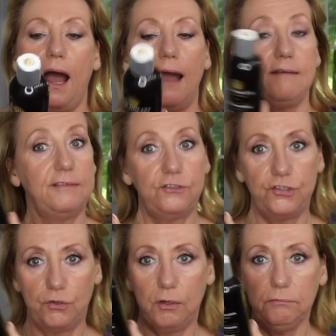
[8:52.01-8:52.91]
I said
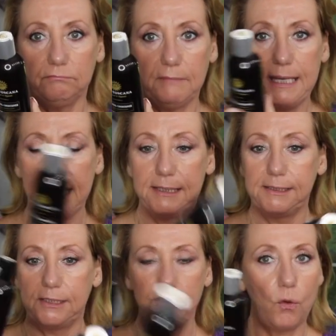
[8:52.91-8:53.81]
sure,
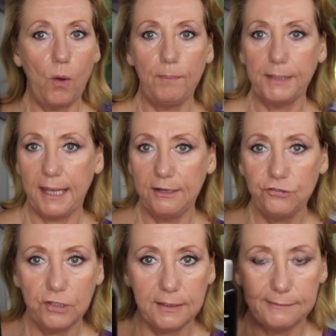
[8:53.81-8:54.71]
and no
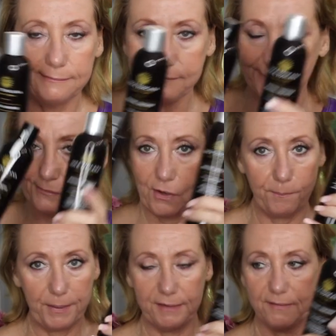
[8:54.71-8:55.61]
obligation,
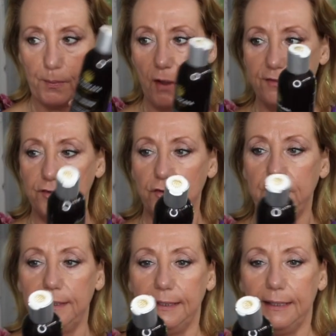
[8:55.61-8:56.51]
not being sponsored.